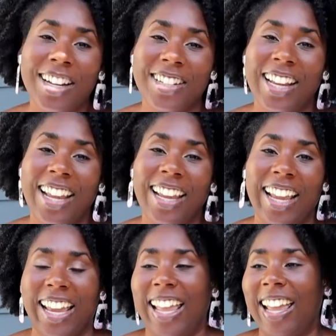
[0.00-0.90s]
watching,
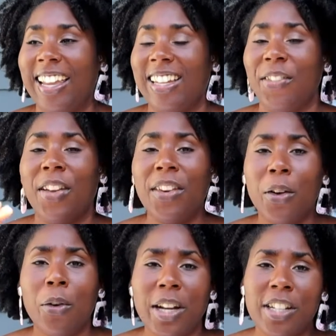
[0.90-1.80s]
and if you have
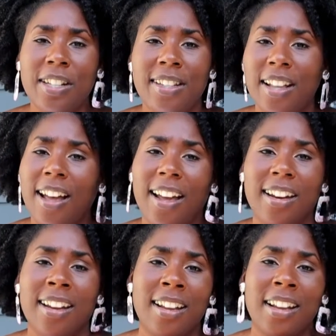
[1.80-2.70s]
any questions
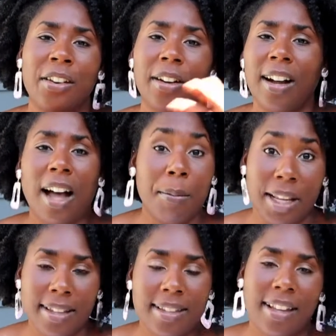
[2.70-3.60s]
on or
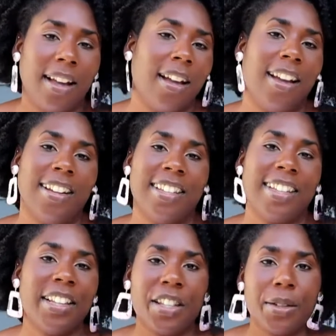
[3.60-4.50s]
comments on
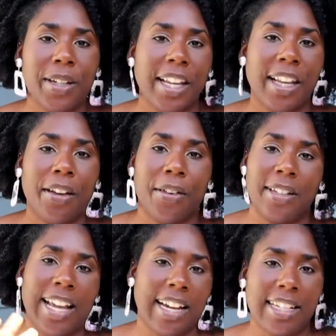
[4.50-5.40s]
sensory
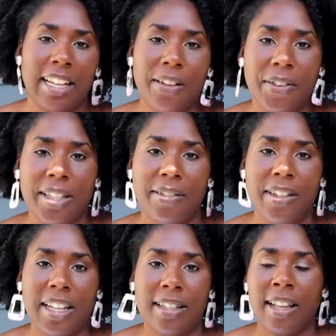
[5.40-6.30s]
or tactile
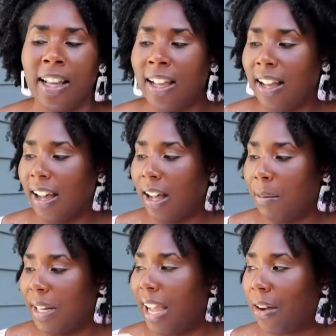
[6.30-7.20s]
defensiveness,
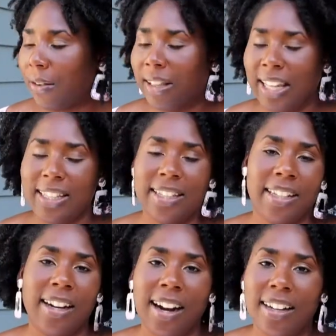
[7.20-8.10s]
and how it relates
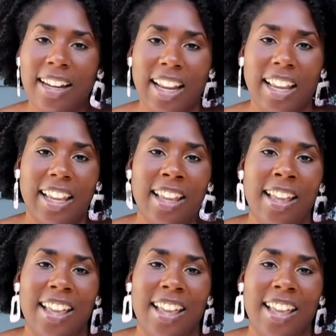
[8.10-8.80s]
to gardening,